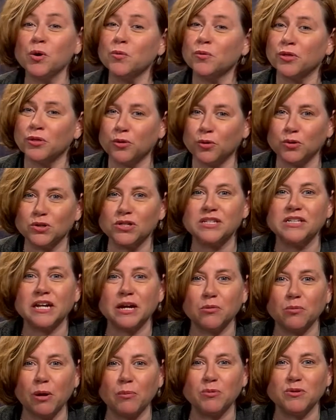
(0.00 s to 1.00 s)
with your
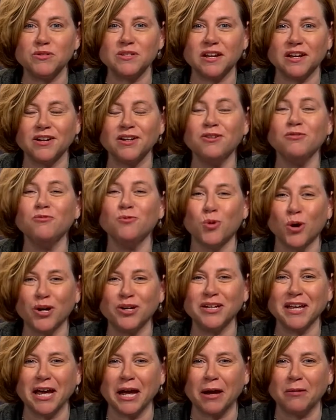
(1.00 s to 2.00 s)
state representative, Warren
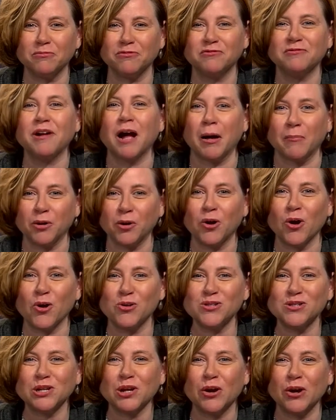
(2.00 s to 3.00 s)
Kampf. I'm your
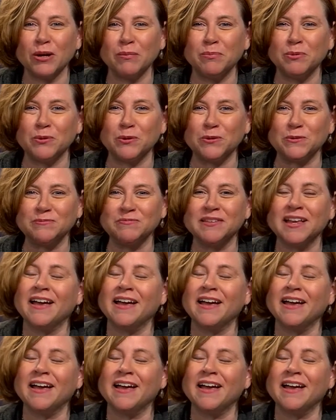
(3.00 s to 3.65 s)
host, Laurie Bull.